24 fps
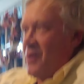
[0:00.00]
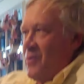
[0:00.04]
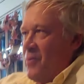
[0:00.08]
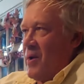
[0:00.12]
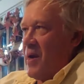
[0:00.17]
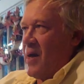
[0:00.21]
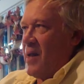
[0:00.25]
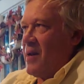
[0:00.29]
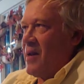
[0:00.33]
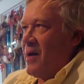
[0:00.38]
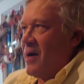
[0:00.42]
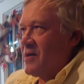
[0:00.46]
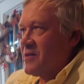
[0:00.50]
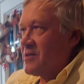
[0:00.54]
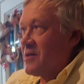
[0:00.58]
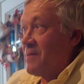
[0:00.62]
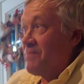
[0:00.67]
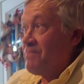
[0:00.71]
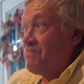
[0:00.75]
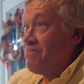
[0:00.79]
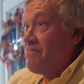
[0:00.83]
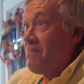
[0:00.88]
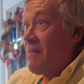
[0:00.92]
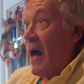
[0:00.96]
you in? I
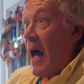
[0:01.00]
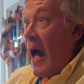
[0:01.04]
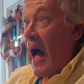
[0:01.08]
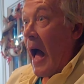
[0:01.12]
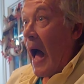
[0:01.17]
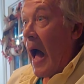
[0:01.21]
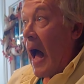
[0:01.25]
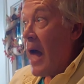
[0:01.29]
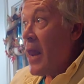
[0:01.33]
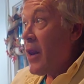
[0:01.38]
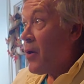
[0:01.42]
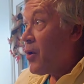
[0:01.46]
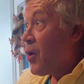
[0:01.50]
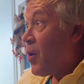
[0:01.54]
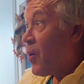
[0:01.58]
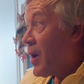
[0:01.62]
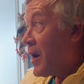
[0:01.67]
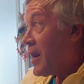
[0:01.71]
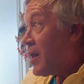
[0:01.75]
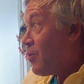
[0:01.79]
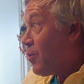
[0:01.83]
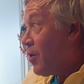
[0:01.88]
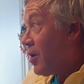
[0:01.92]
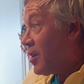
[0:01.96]
said, I don't
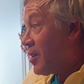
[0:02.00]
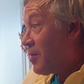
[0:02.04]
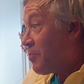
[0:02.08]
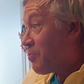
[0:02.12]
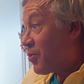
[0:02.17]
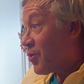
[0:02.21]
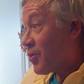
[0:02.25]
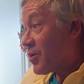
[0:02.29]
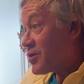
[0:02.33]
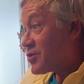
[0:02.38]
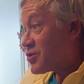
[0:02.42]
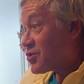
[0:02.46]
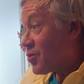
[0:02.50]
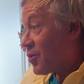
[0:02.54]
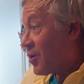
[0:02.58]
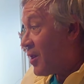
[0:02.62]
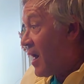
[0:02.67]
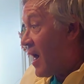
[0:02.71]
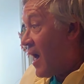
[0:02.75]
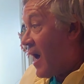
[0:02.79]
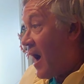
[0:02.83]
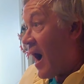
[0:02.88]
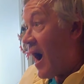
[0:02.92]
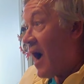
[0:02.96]
know anyone on the board of the school.
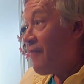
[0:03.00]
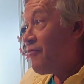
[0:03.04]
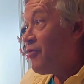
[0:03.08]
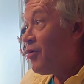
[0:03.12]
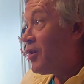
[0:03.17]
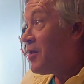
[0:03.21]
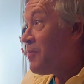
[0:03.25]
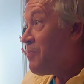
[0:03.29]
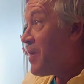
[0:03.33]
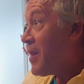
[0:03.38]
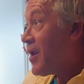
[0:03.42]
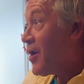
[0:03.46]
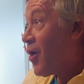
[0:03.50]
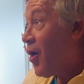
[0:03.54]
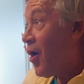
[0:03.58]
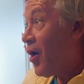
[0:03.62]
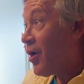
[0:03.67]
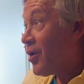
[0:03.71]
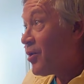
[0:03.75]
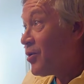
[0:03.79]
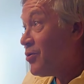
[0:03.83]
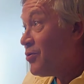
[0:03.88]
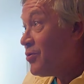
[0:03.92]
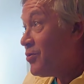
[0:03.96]
I've only been in
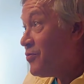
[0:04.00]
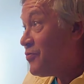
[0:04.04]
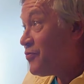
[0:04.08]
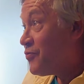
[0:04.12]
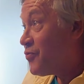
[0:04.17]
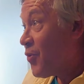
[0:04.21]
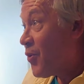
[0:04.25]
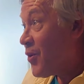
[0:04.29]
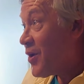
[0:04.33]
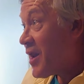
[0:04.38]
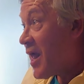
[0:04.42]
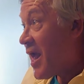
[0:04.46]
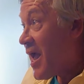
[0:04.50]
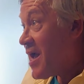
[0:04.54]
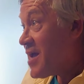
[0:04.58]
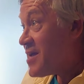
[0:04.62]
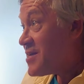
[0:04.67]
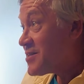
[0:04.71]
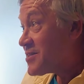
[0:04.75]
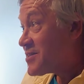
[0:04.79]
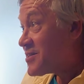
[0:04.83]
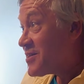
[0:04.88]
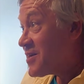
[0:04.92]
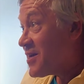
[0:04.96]
Honolulu 4
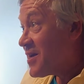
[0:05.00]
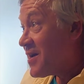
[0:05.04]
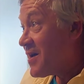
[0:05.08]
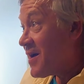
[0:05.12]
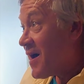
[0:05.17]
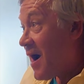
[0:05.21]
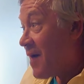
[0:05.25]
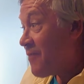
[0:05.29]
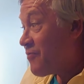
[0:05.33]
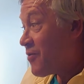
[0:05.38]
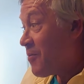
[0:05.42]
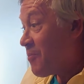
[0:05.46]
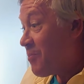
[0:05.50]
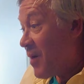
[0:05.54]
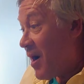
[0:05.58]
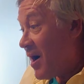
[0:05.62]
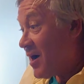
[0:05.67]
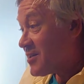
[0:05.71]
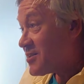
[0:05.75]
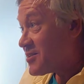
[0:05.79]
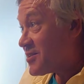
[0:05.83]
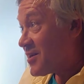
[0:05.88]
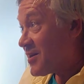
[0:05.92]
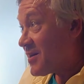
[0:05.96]
days. I'm from
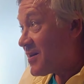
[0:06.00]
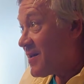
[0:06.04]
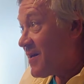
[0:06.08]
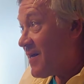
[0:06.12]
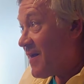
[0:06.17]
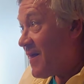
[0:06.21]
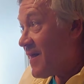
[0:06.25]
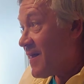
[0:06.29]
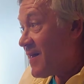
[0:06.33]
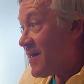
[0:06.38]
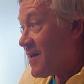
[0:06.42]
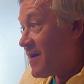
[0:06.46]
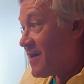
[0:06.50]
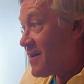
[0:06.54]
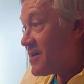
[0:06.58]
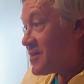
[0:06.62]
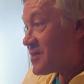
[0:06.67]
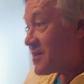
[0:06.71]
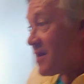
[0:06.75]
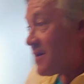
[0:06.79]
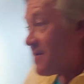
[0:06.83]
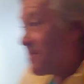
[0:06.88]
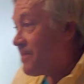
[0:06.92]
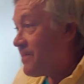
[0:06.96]
Boston. And he
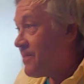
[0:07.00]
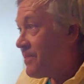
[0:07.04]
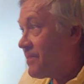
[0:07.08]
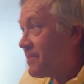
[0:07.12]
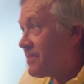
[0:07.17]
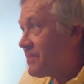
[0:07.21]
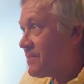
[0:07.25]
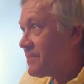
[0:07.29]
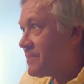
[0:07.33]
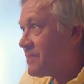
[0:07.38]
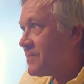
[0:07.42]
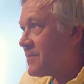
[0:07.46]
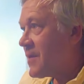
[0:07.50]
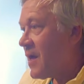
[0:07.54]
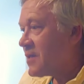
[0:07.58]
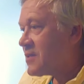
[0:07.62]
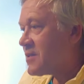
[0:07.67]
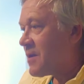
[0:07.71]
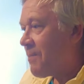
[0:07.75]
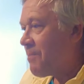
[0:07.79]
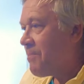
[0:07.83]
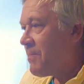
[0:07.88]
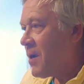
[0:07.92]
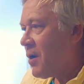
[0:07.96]
said,
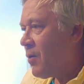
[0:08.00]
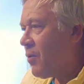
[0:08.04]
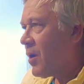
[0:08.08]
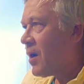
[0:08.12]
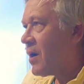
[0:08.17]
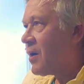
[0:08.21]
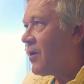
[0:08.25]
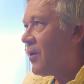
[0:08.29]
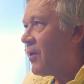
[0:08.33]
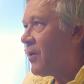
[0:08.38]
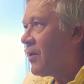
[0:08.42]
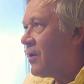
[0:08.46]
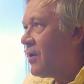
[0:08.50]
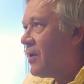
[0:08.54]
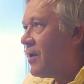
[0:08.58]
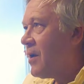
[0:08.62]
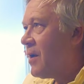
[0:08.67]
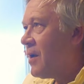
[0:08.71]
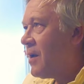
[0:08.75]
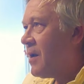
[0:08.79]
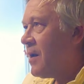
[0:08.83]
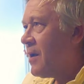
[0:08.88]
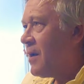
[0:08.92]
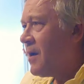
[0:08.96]
that's a miracle.
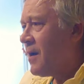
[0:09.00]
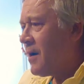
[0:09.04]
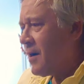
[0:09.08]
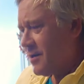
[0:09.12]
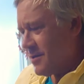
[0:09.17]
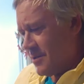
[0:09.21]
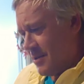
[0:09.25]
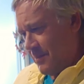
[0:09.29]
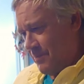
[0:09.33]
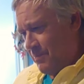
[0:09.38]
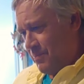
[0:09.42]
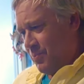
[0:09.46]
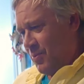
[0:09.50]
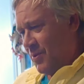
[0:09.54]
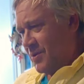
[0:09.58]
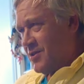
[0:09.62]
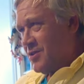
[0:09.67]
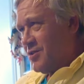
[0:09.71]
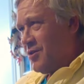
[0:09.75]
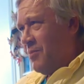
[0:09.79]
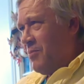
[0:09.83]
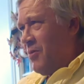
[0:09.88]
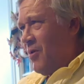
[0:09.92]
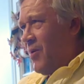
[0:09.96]
I said,
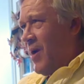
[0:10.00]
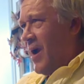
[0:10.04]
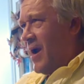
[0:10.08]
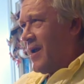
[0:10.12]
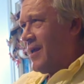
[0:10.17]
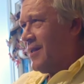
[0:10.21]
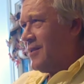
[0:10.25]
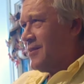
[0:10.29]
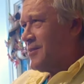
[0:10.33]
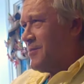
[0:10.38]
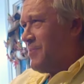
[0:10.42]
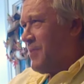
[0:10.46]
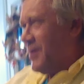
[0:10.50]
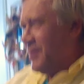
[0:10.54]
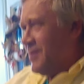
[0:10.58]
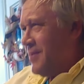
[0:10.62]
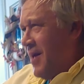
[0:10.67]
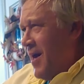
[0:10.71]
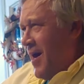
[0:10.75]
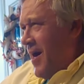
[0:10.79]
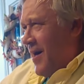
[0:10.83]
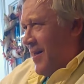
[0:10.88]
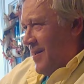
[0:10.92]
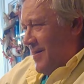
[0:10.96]
what's so miraculous about
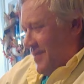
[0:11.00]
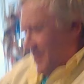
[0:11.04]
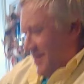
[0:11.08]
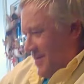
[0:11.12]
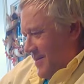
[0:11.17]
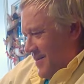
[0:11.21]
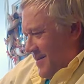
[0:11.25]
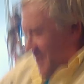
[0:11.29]
that?